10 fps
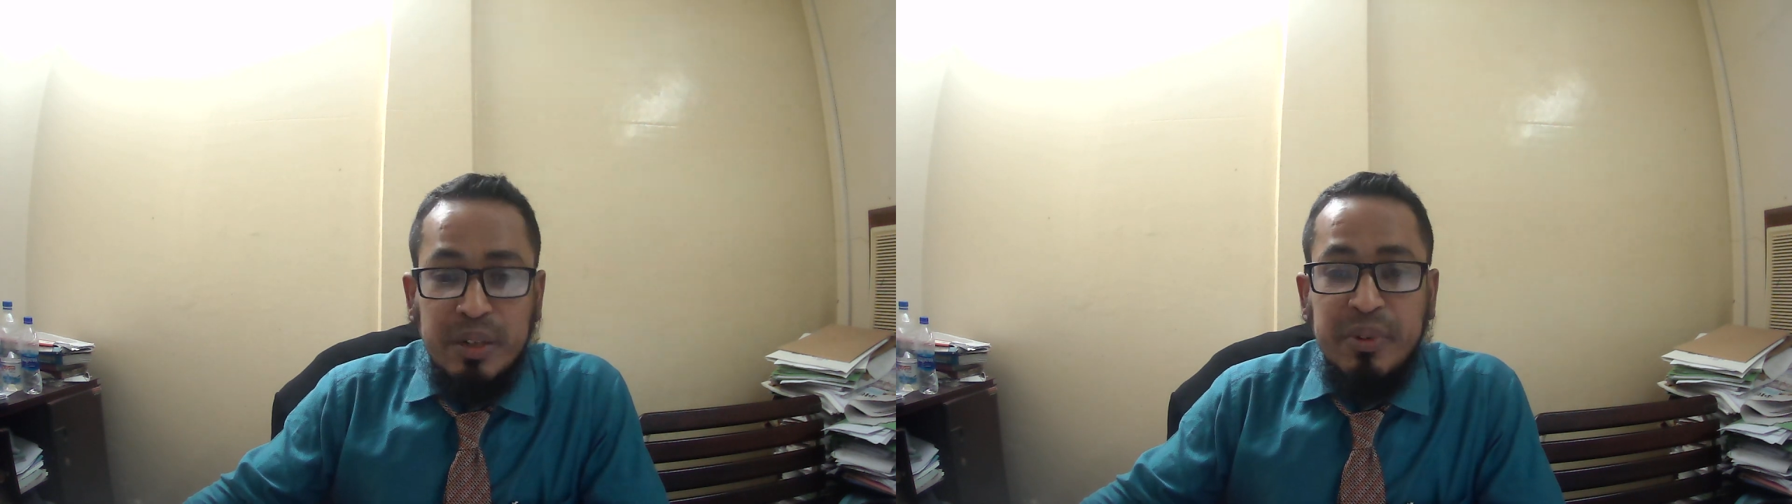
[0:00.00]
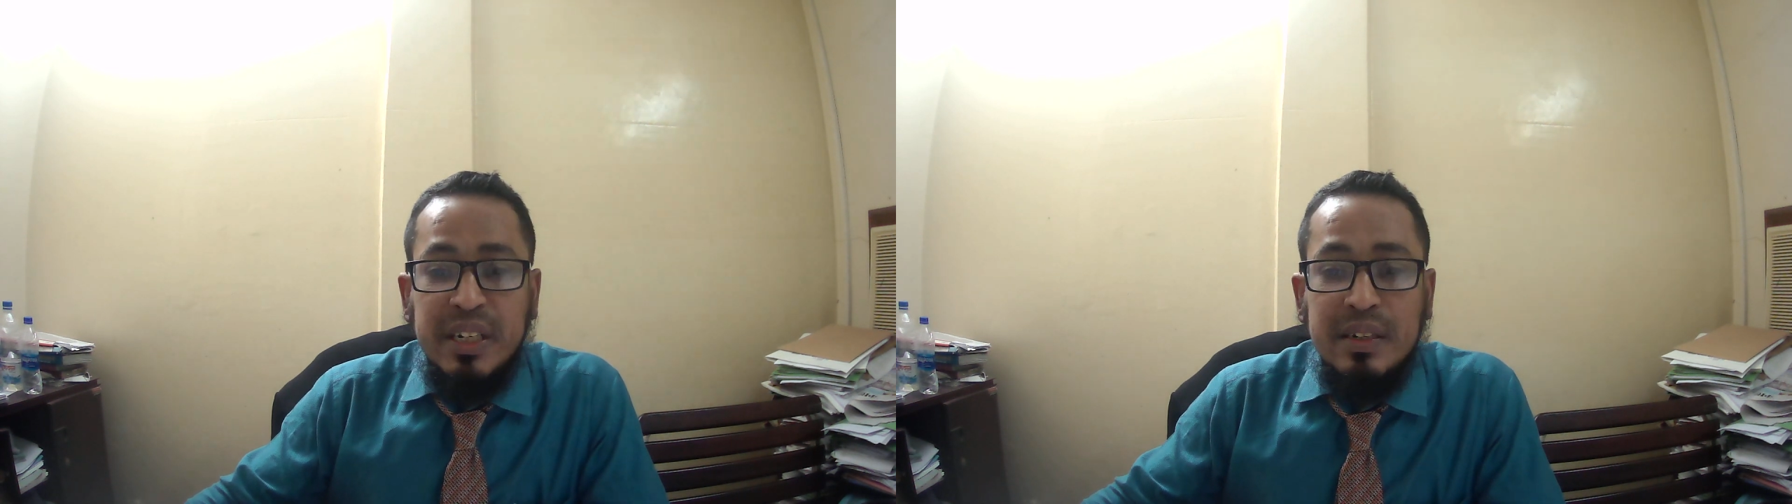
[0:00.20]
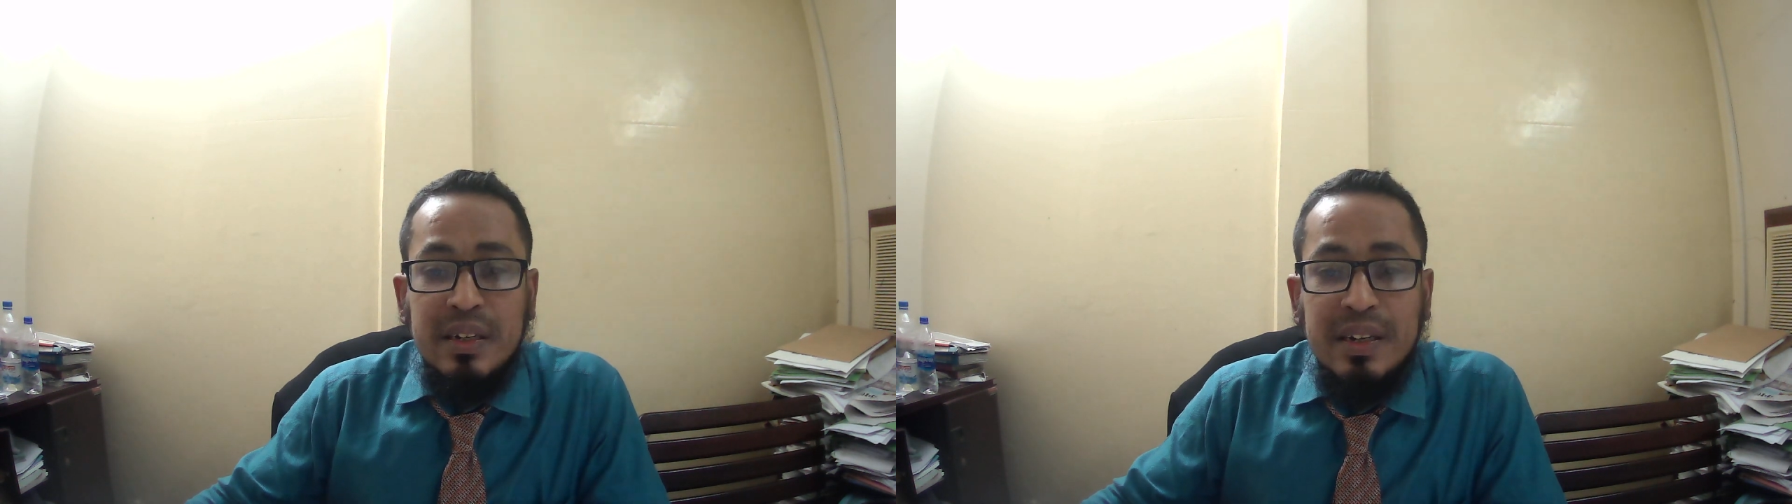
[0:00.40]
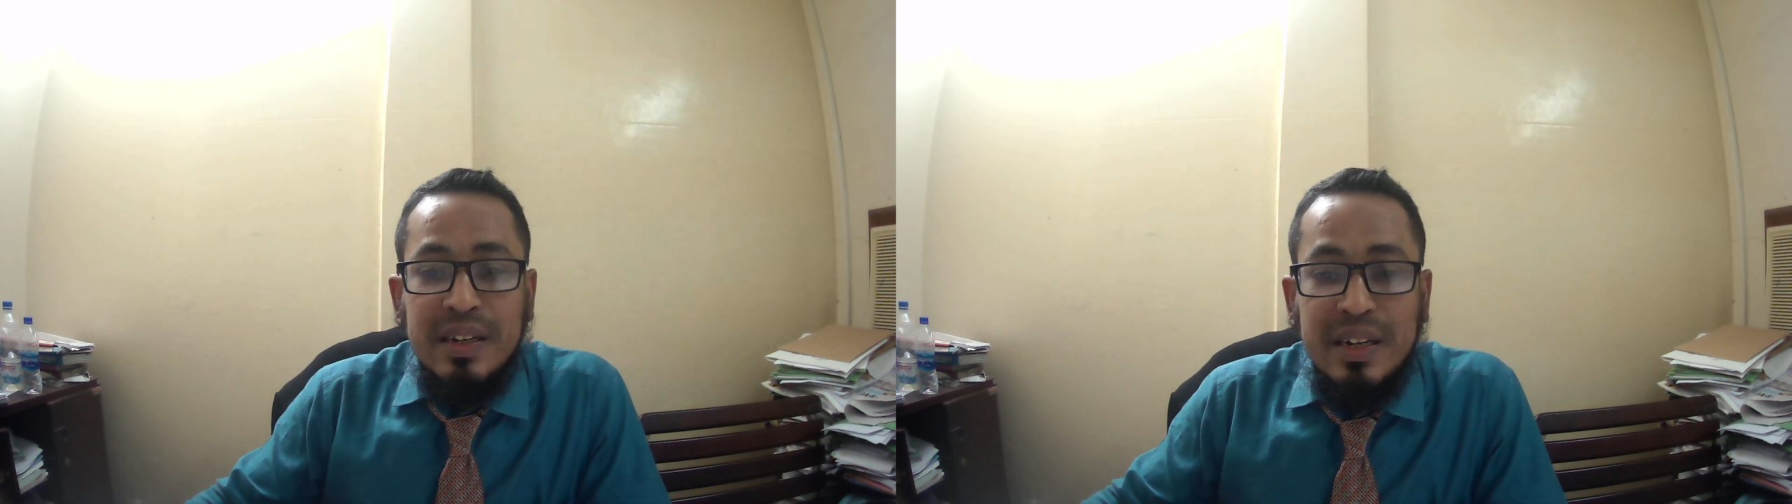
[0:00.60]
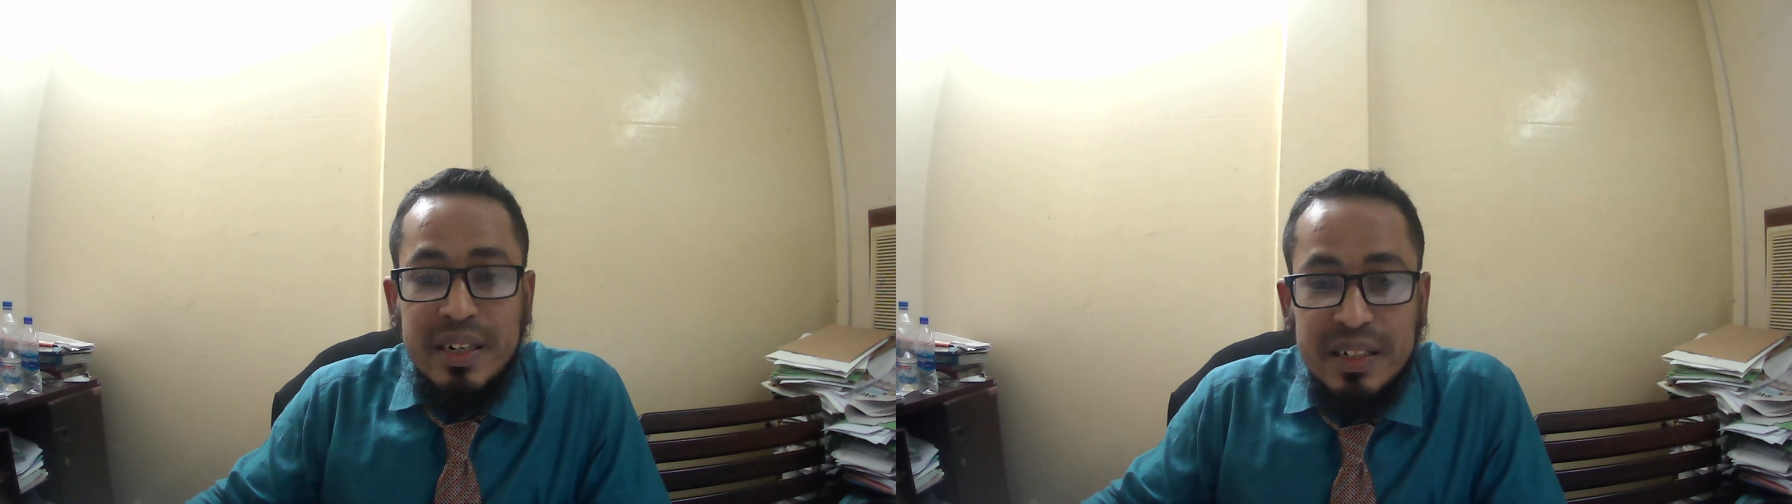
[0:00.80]
be
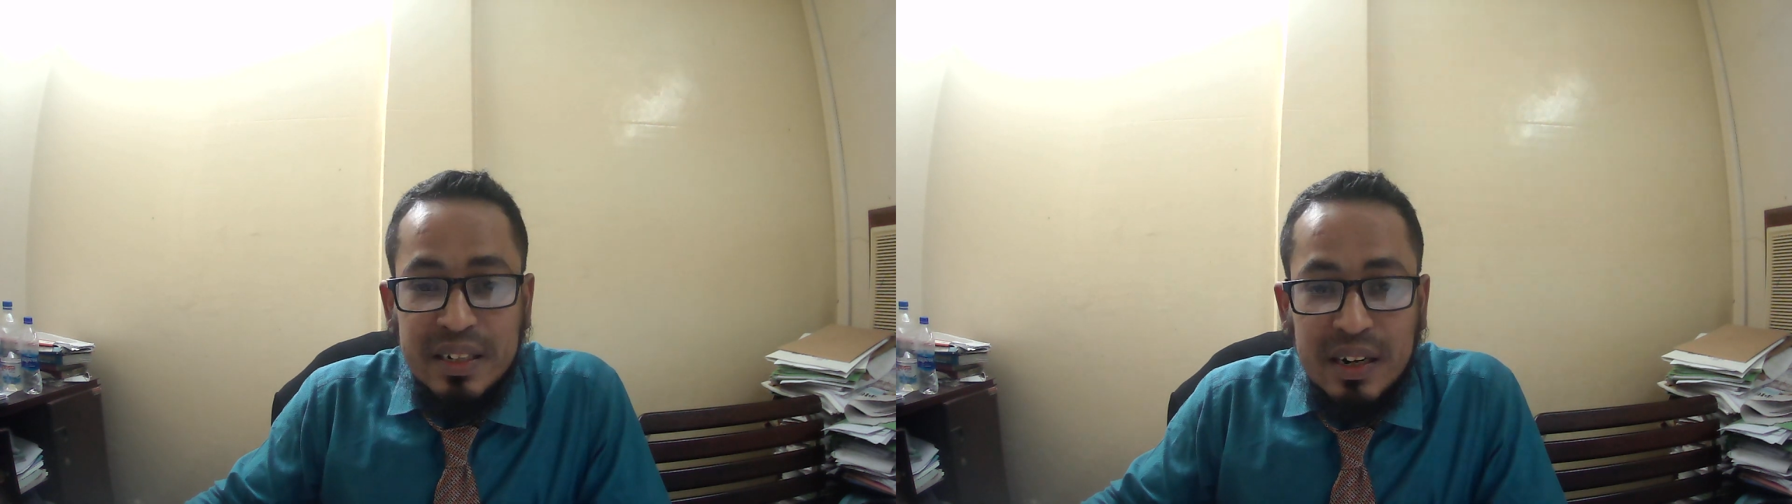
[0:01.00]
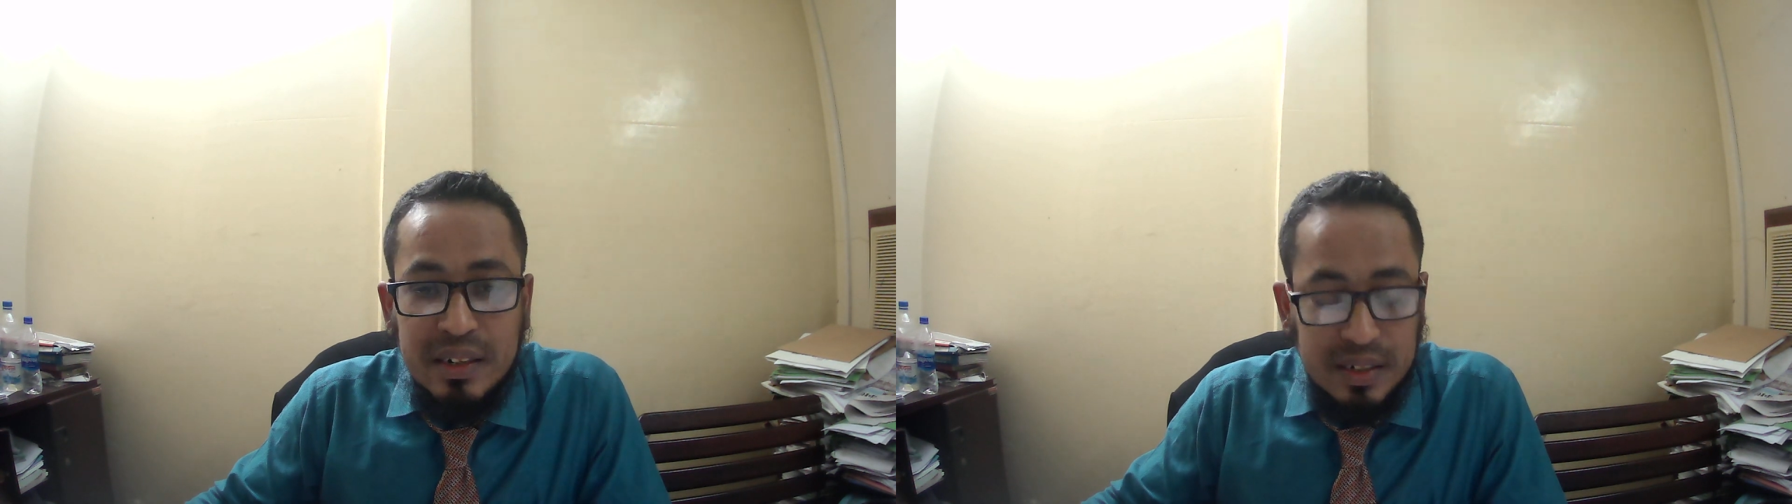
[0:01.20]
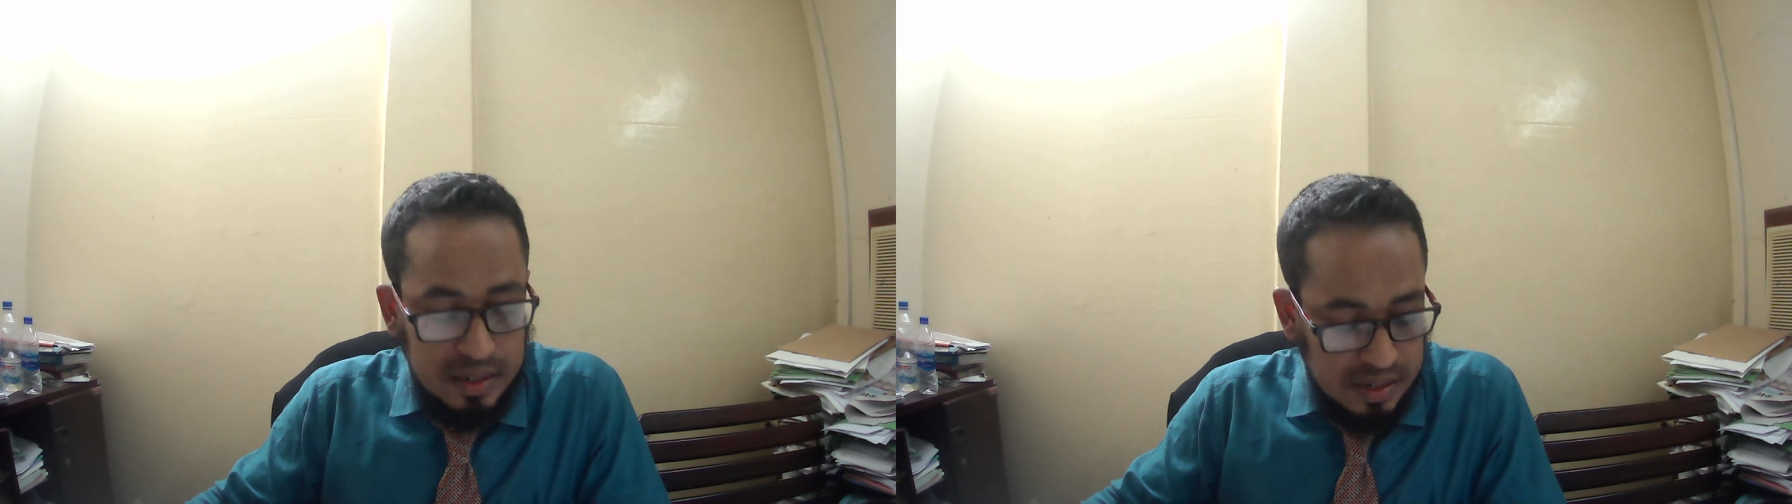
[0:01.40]
1800.